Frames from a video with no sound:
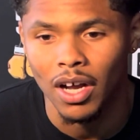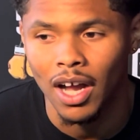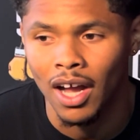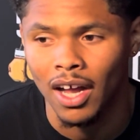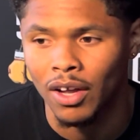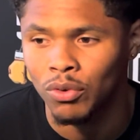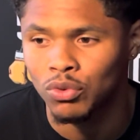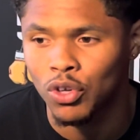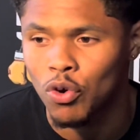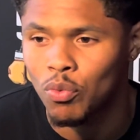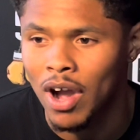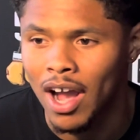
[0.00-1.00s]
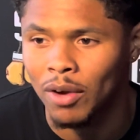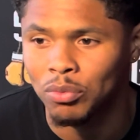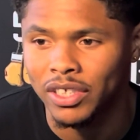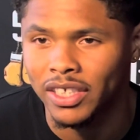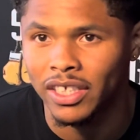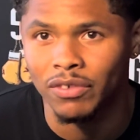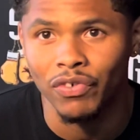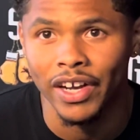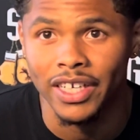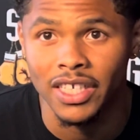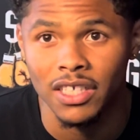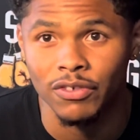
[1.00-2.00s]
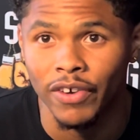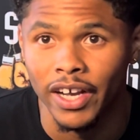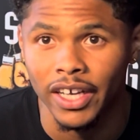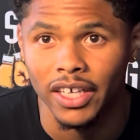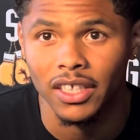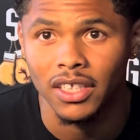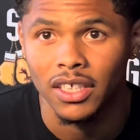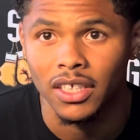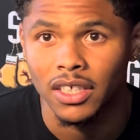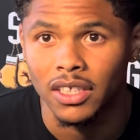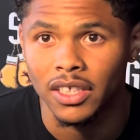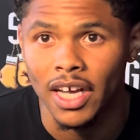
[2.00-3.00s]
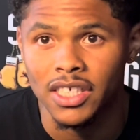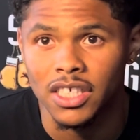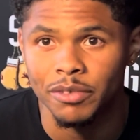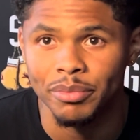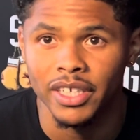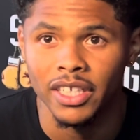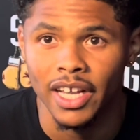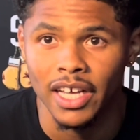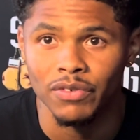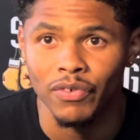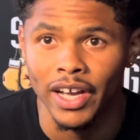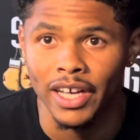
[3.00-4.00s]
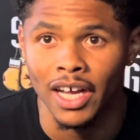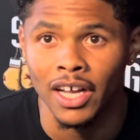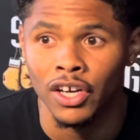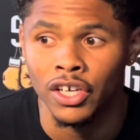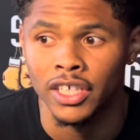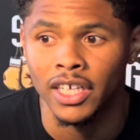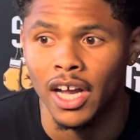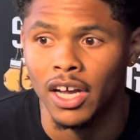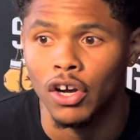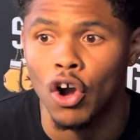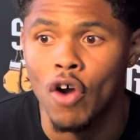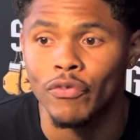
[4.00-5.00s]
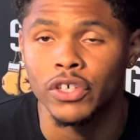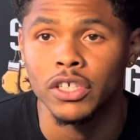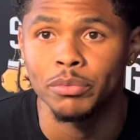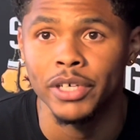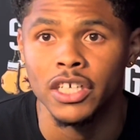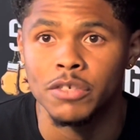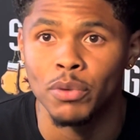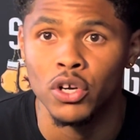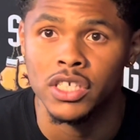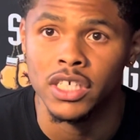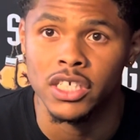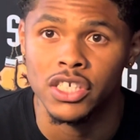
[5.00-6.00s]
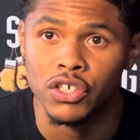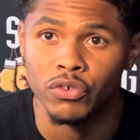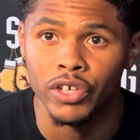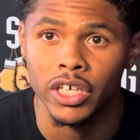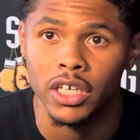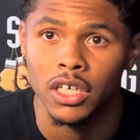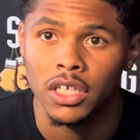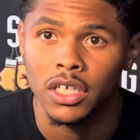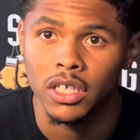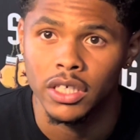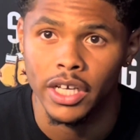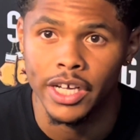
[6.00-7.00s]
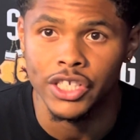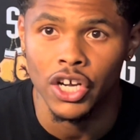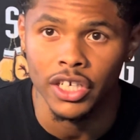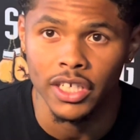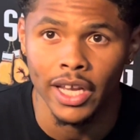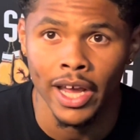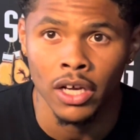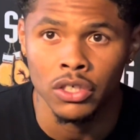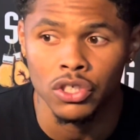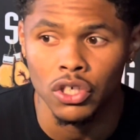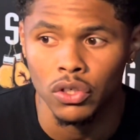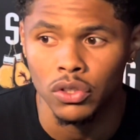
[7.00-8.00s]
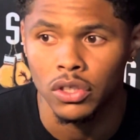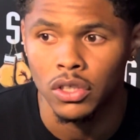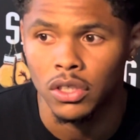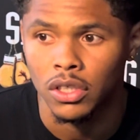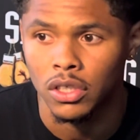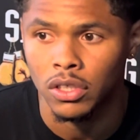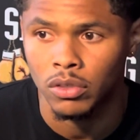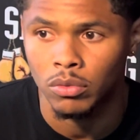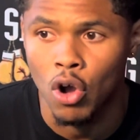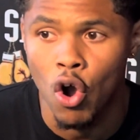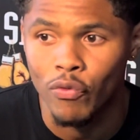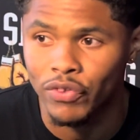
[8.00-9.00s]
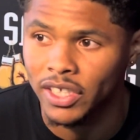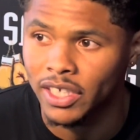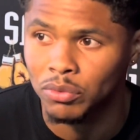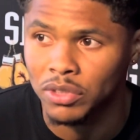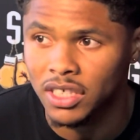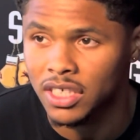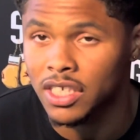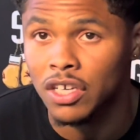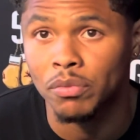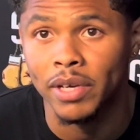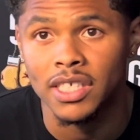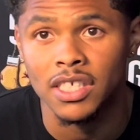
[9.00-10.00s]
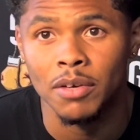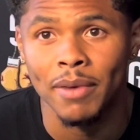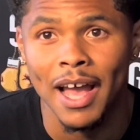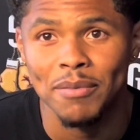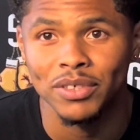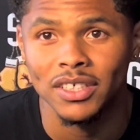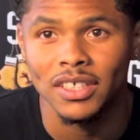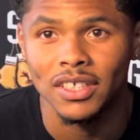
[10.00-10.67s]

I don't know why we didn't fight this fight. That should have been the next fight. I heard he got offered the biggest purse in his career and turned it down. So hopefully we can still make something happen.